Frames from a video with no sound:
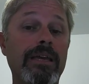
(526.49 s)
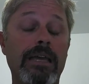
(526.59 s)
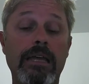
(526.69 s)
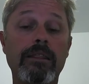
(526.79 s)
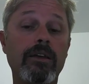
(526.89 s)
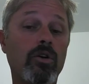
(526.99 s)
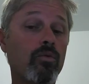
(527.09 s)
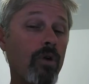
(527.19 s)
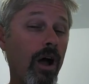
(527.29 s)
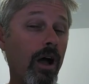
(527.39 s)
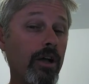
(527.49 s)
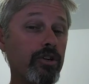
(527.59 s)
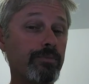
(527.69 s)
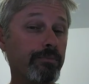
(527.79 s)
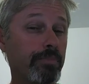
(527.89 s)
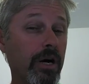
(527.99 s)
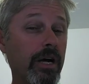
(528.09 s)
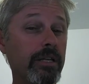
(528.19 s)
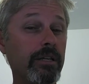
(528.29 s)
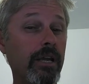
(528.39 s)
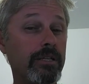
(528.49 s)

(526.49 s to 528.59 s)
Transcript: be in the garage, but